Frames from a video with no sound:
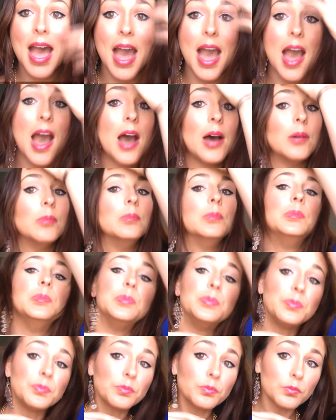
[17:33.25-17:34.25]

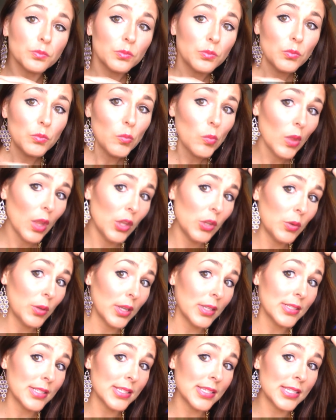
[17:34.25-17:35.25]
You
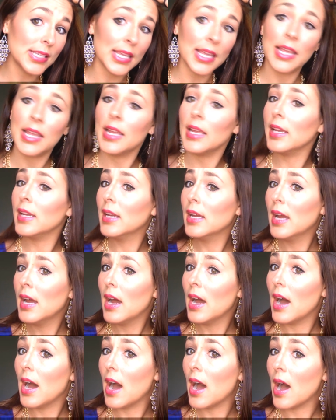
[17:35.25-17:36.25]
can see
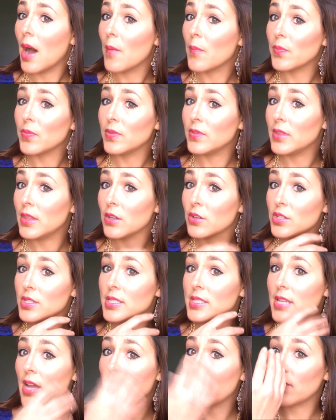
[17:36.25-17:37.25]

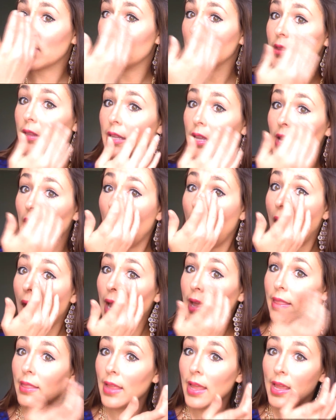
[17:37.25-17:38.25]
there's definitely
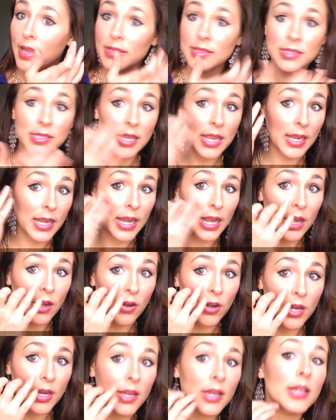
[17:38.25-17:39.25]
highlights in
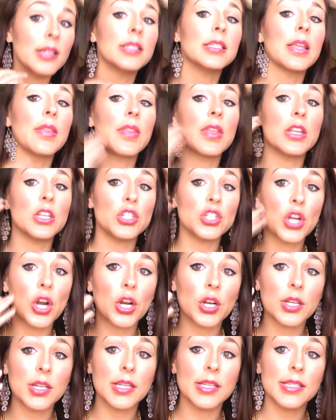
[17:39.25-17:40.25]
areas and then
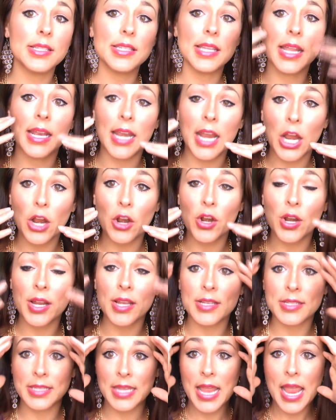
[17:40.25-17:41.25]
darkness in
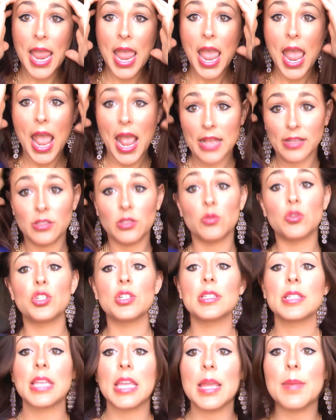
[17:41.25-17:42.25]
areas. And so
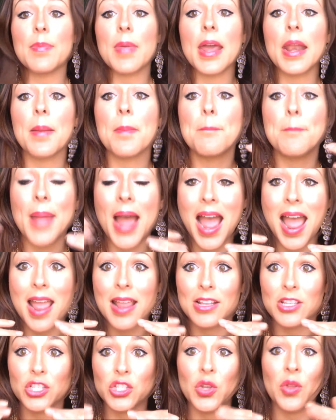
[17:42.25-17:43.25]
just keep that in
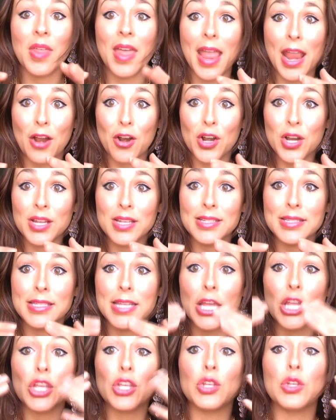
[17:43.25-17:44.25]
mind. So the areas
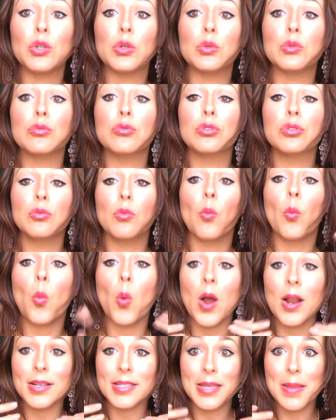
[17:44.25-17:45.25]
that you
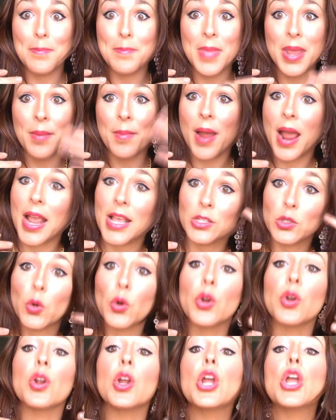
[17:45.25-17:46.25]
want to minimize
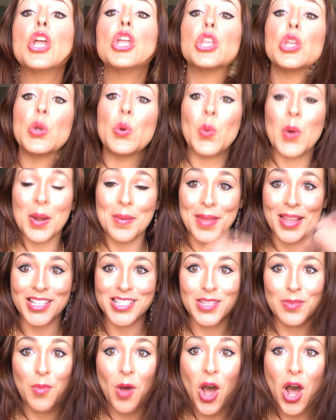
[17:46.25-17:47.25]
or you want to make
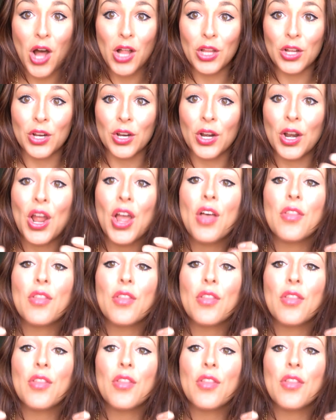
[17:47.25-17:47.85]
smaller,